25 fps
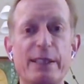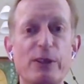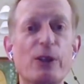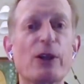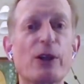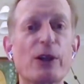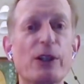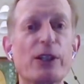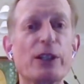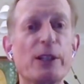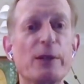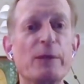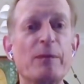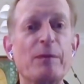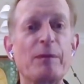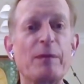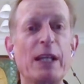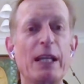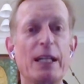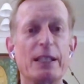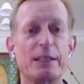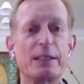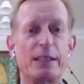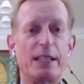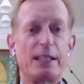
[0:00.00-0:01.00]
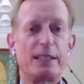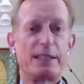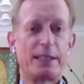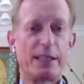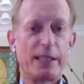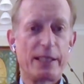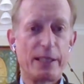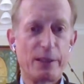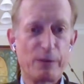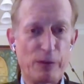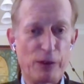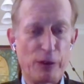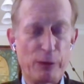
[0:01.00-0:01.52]
they look, they
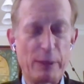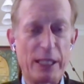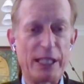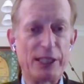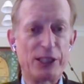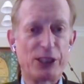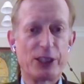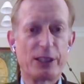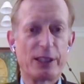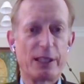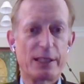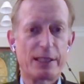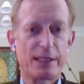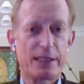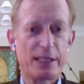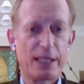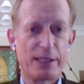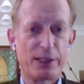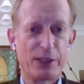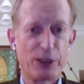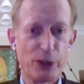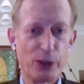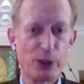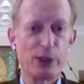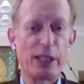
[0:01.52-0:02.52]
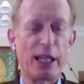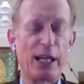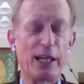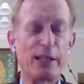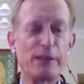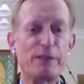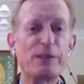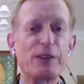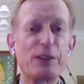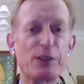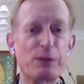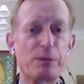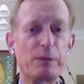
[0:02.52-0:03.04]
see information that says your
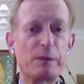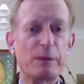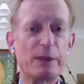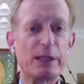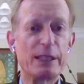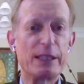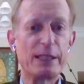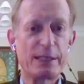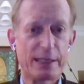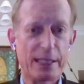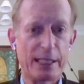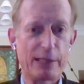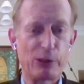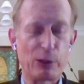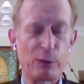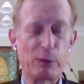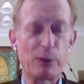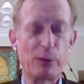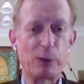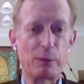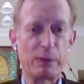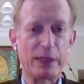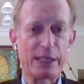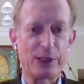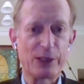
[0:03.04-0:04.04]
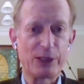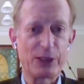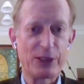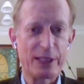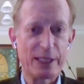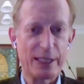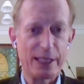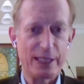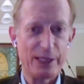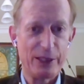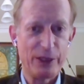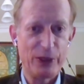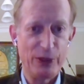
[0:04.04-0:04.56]
life is terrible because
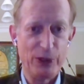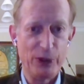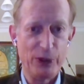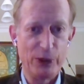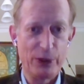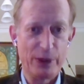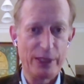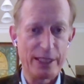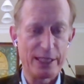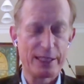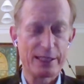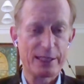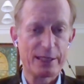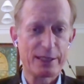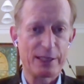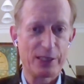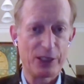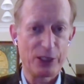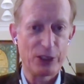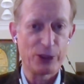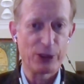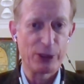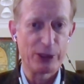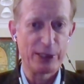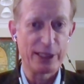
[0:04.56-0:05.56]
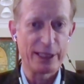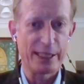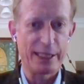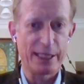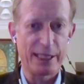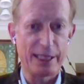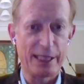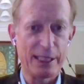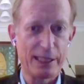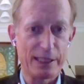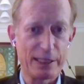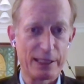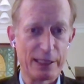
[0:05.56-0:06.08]
the EU is destroying
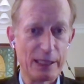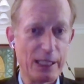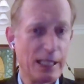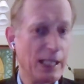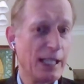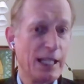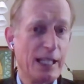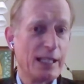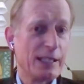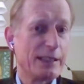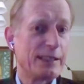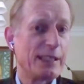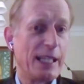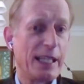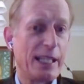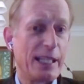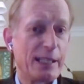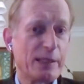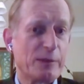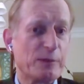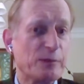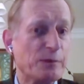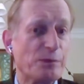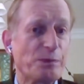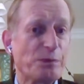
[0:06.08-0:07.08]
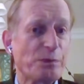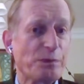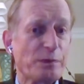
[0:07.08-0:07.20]
it, then,